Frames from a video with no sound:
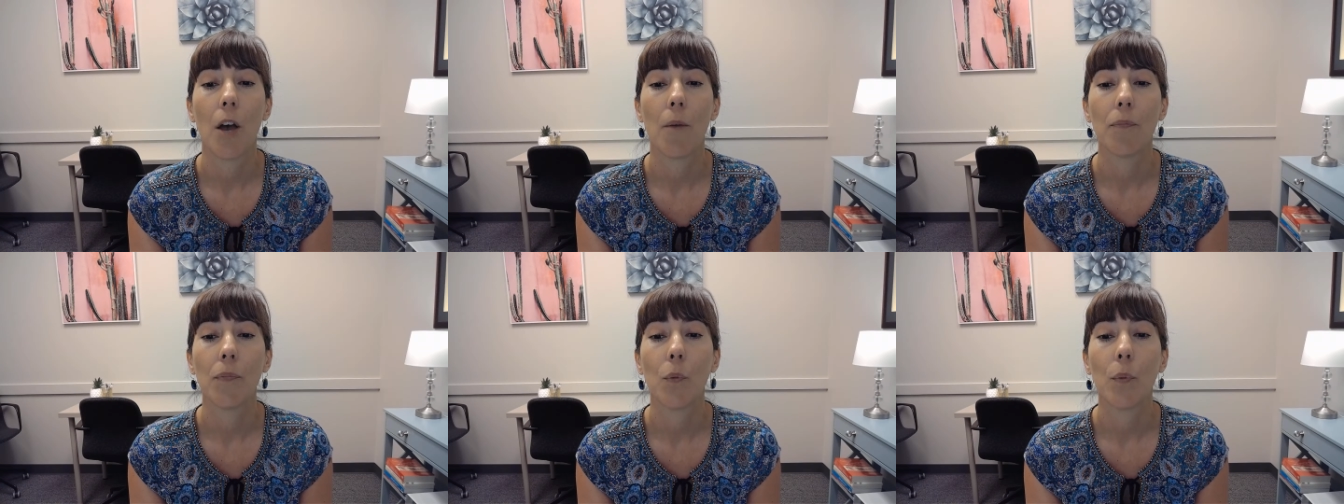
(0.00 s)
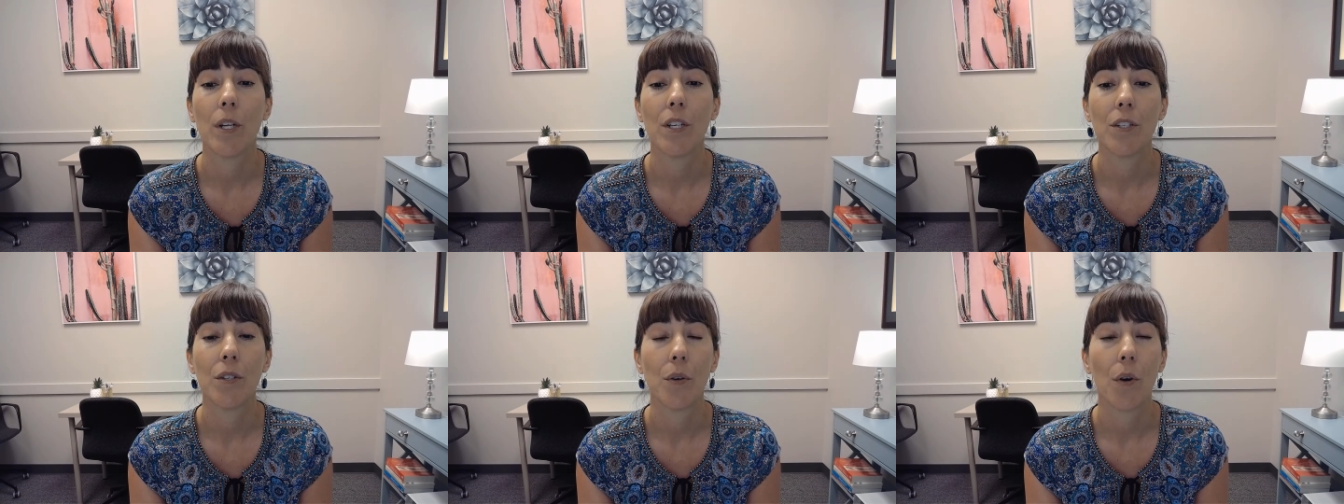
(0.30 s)

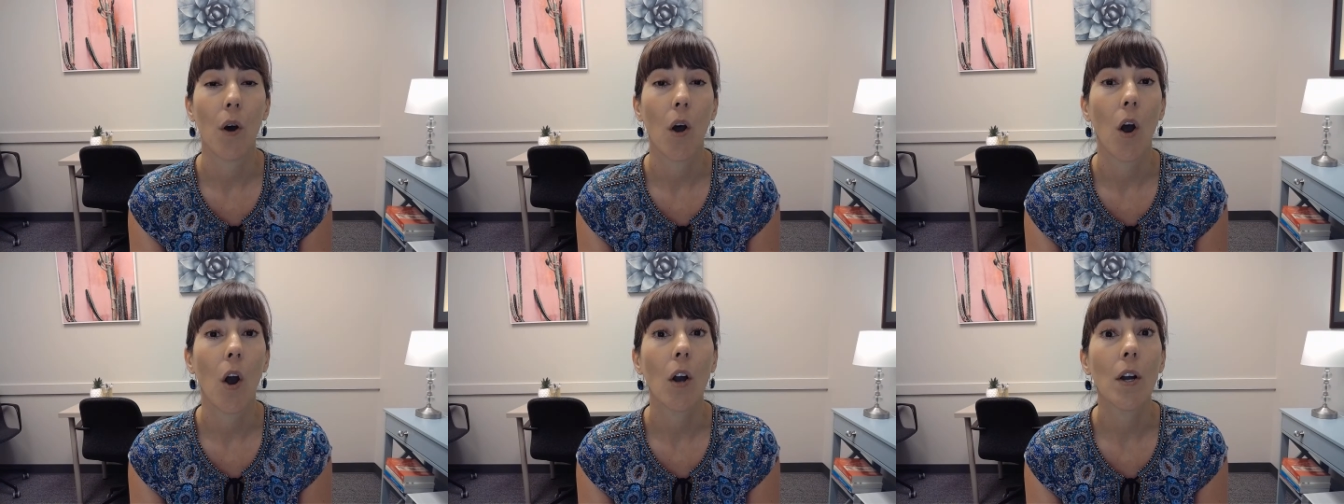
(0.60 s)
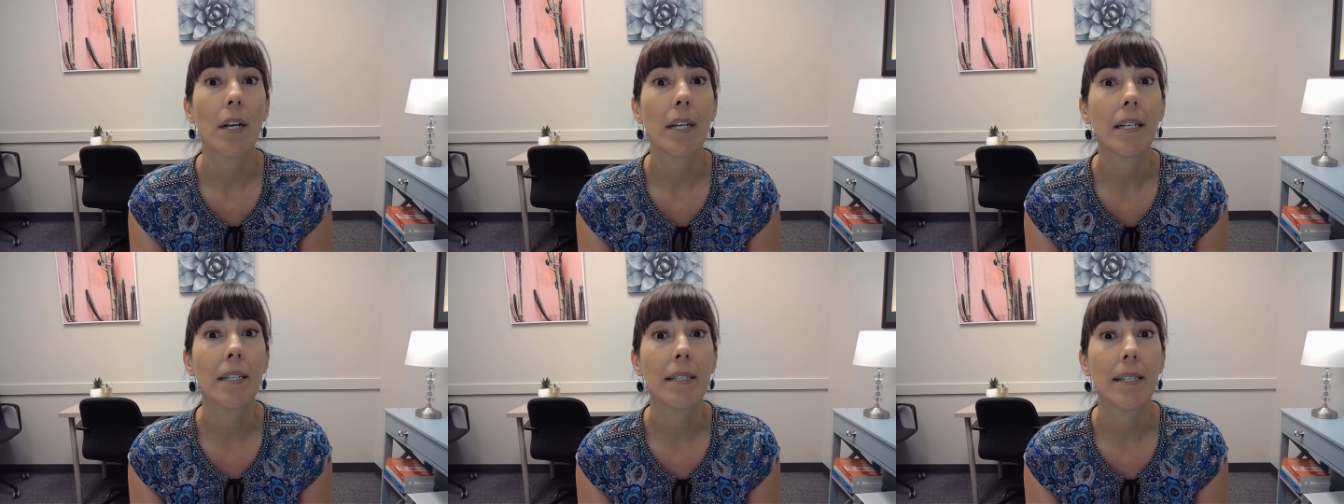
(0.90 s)
We do a
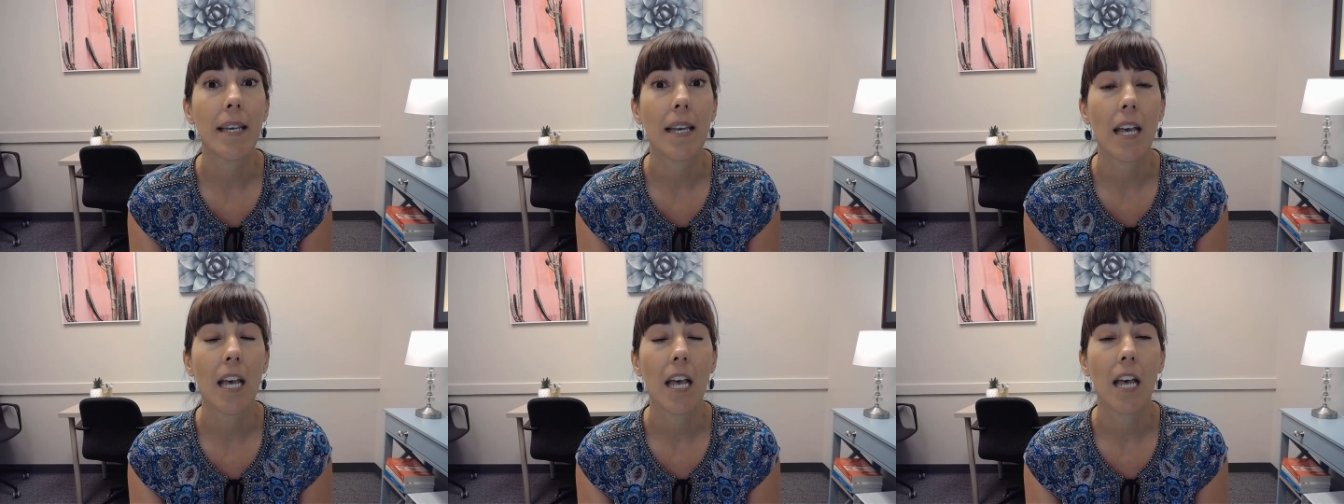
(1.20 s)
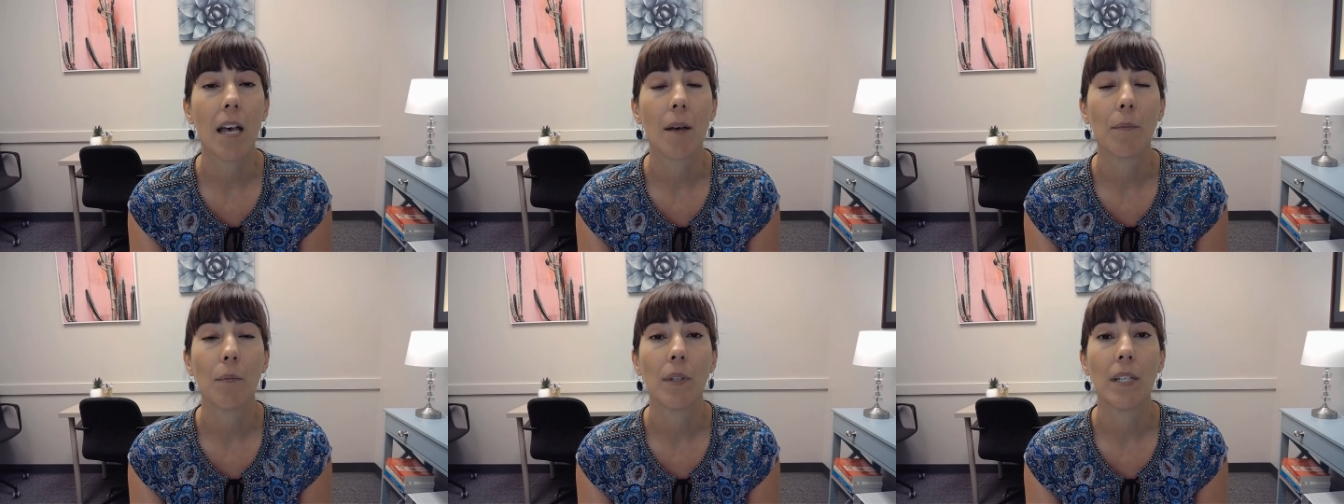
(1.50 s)
heart
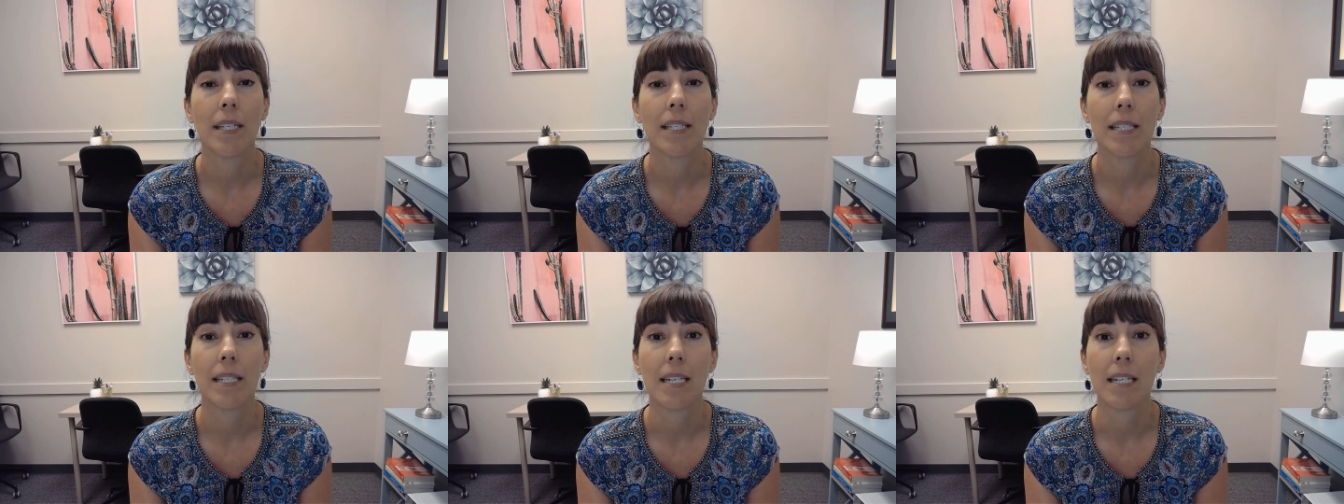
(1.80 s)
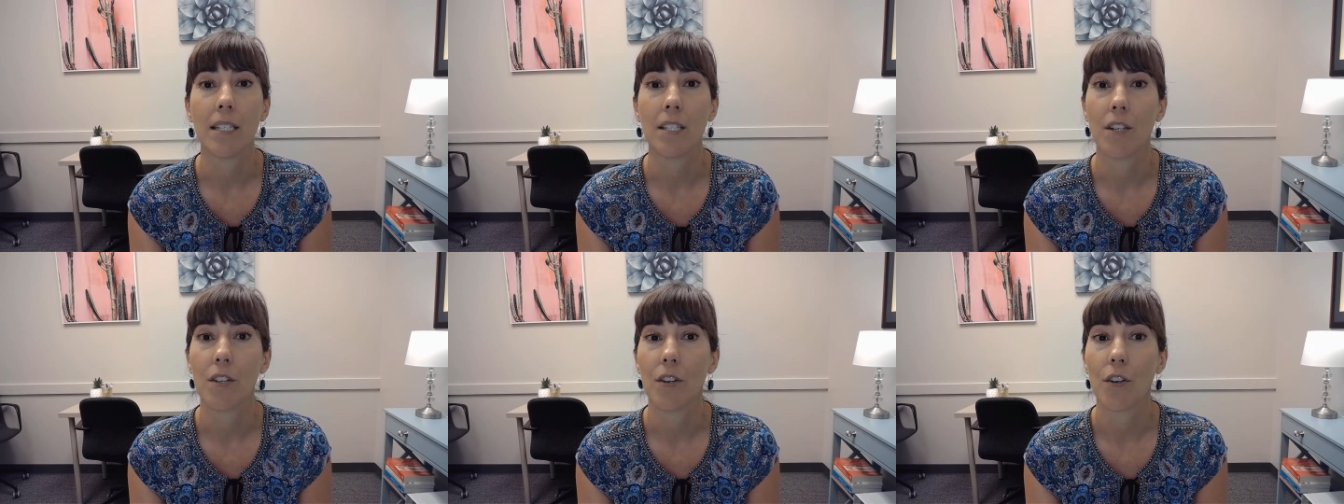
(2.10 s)
exam,
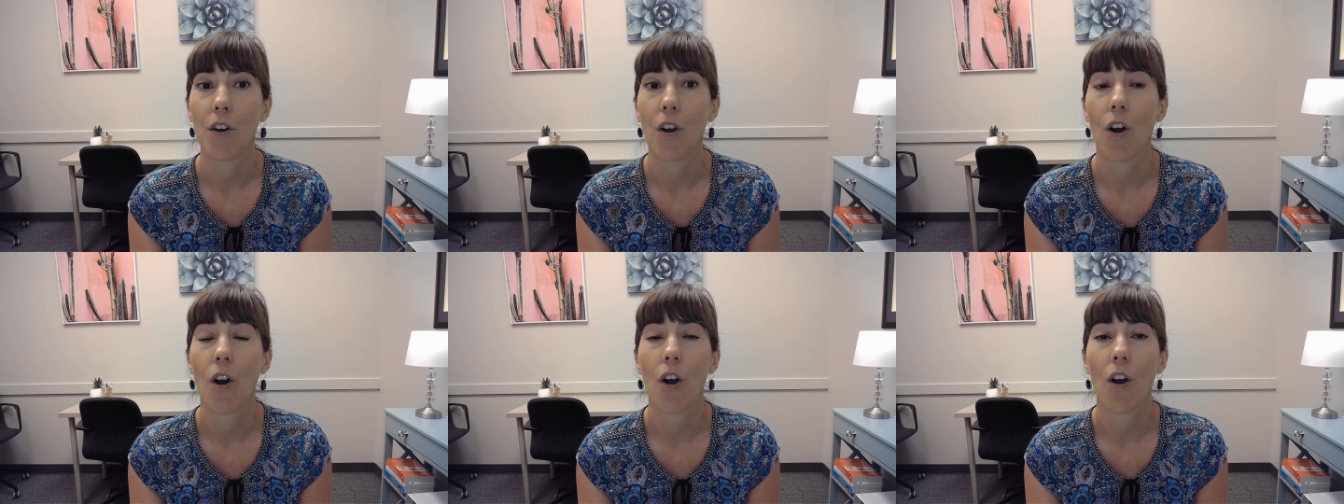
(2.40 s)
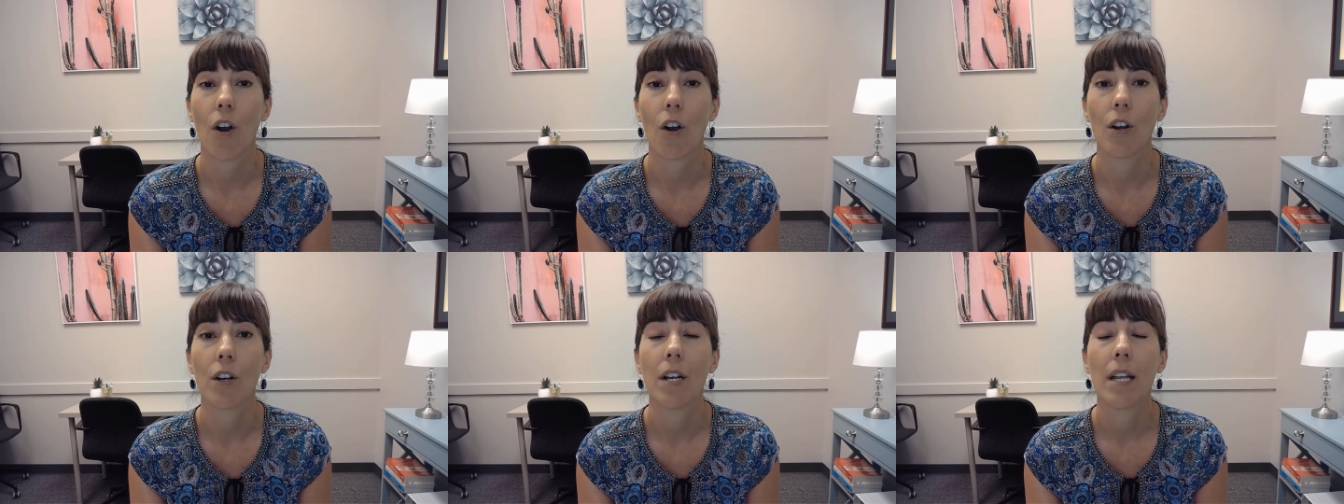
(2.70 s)
listening to their
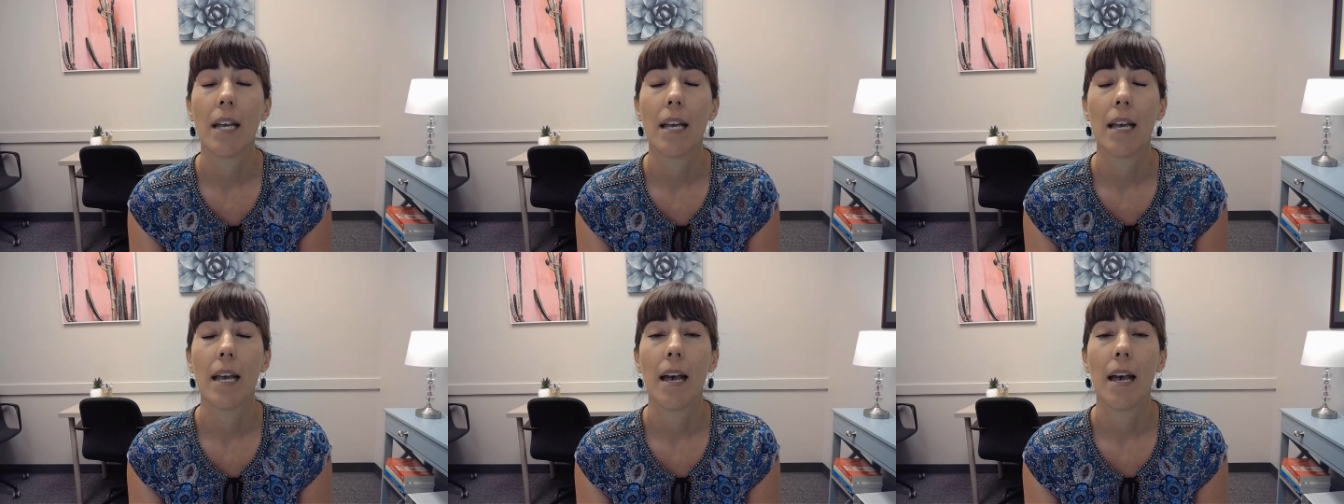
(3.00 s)
heart